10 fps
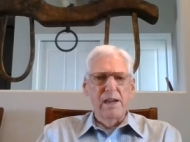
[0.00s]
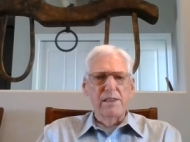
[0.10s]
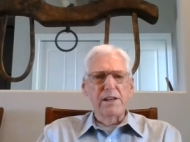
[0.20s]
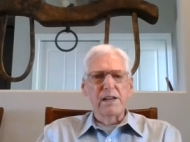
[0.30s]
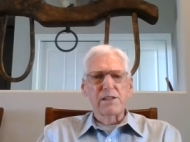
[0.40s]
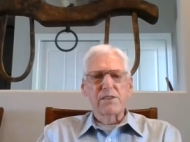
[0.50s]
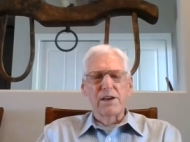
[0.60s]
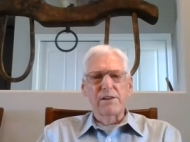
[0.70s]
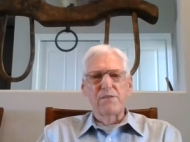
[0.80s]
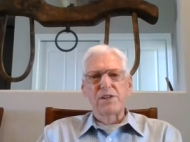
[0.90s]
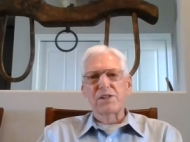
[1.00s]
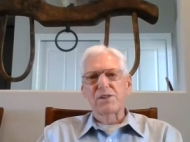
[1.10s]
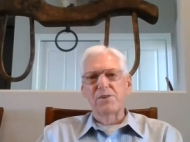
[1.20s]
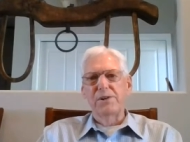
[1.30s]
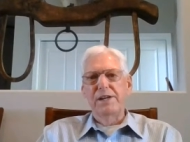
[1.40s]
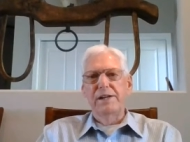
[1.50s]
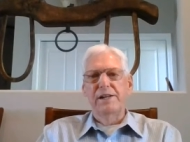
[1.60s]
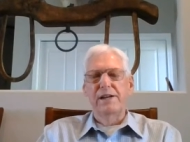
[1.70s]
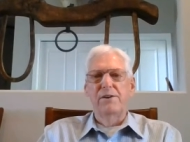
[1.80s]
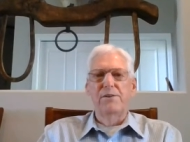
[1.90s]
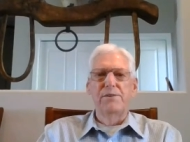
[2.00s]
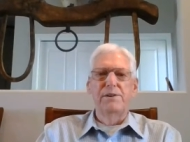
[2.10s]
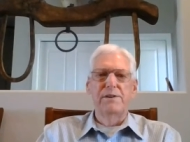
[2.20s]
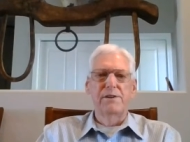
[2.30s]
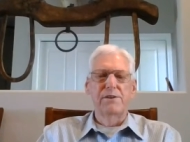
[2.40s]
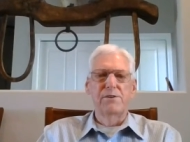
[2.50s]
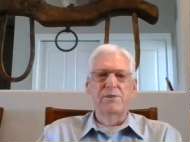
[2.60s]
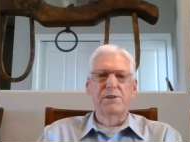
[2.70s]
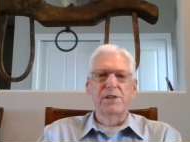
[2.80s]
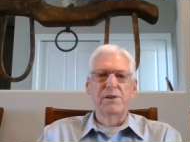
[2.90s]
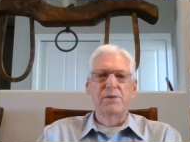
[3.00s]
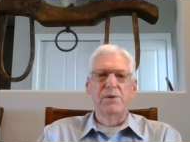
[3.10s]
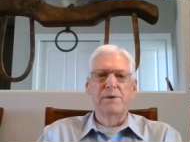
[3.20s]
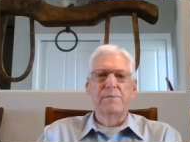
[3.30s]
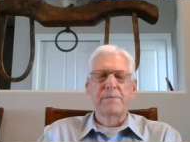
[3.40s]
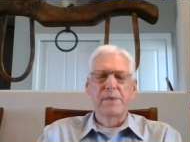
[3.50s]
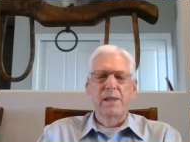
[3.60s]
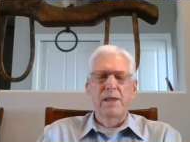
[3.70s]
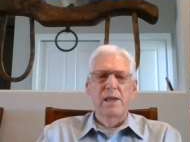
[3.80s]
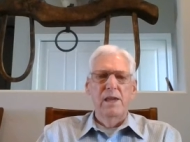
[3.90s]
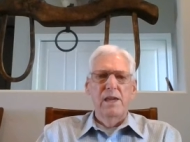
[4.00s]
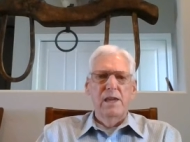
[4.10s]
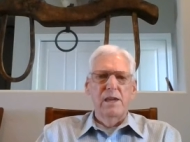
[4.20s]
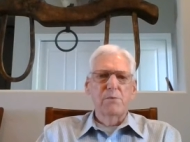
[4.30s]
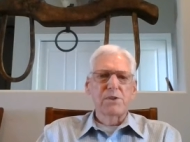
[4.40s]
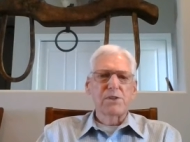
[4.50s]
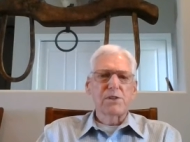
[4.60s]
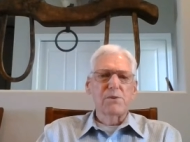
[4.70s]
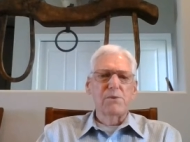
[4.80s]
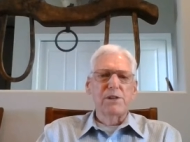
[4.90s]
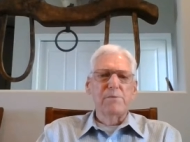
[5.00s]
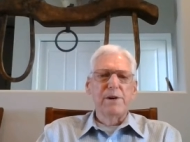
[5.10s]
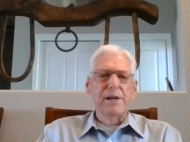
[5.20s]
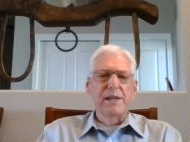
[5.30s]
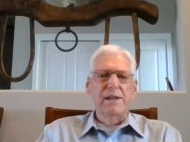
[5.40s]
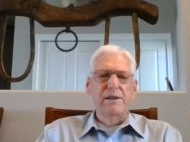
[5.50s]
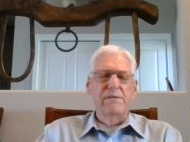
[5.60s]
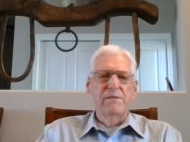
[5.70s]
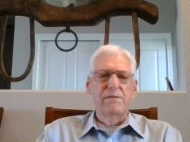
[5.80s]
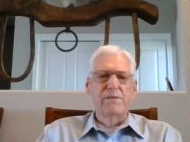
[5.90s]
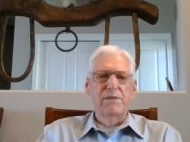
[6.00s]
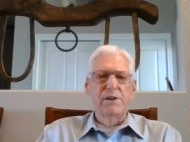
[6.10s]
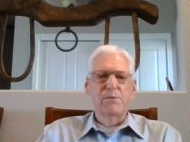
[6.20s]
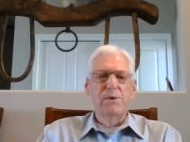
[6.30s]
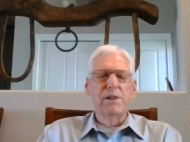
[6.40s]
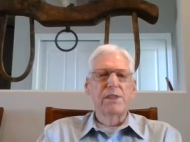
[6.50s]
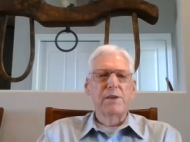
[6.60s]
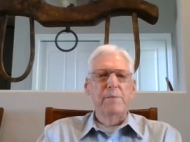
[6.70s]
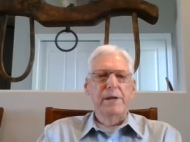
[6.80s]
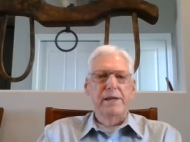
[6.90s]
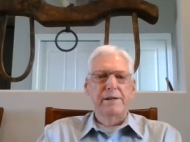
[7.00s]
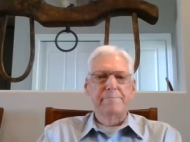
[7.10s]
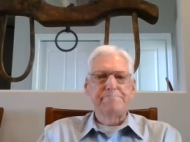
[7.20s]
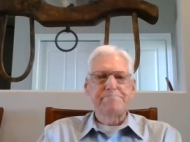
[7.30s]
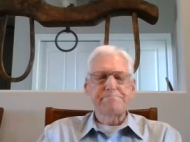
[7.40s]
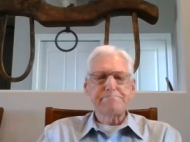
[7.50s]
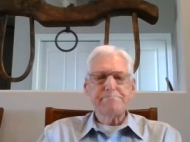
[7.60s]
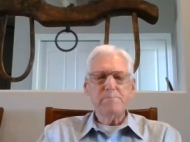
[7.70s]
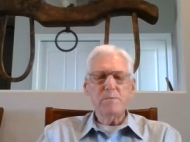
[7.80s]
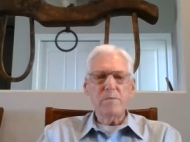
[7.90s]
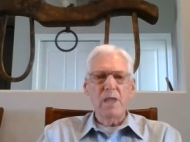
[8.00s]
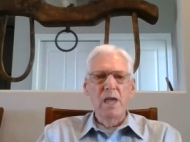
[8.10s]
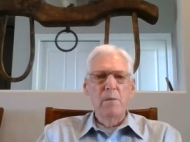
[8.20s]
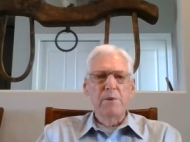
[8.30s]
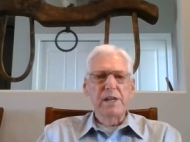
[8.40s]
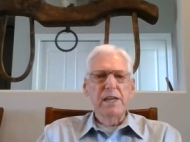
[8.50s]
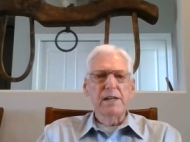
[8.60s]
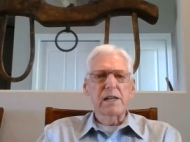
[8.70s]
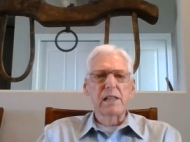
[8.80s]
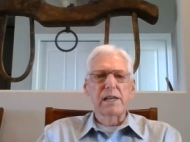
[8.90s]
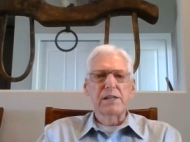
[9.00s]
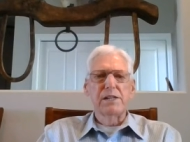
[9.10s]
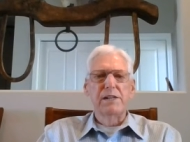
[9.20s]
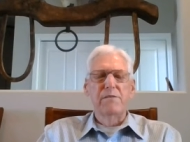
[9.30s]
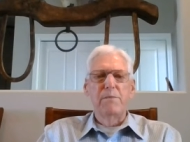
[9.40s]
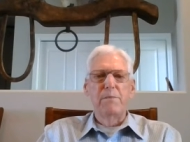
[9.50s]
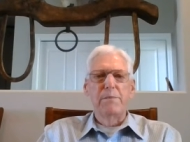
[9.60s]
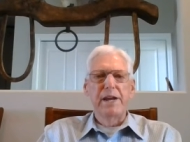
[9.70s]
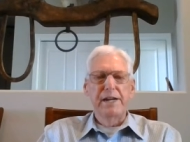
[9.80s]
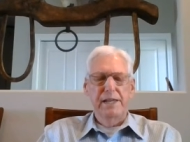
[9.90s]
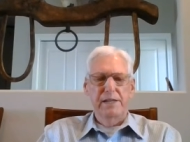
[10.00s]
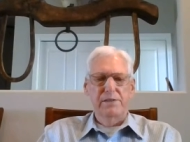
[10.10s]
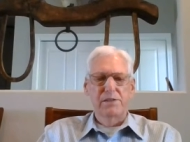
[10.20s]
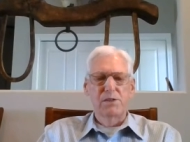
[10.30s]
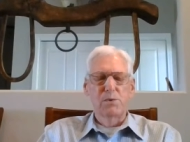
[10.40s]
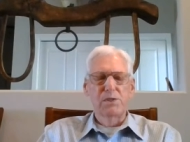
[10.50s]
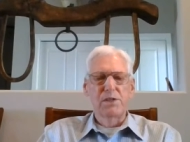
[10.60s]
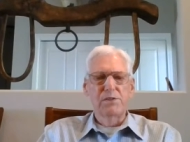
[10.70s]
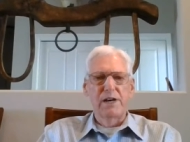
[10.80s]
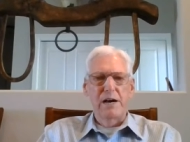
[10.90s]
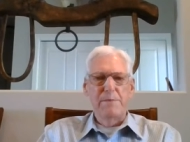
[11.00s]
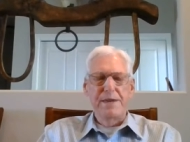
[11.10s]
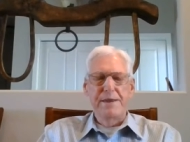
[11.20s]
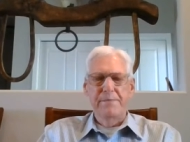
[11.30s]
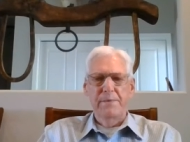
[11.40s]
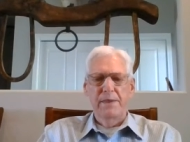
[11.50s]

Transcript: And then I thought of a story I heard years ago. It was a story about a very wealthy man. He had a collection of paintings. This was his hobby.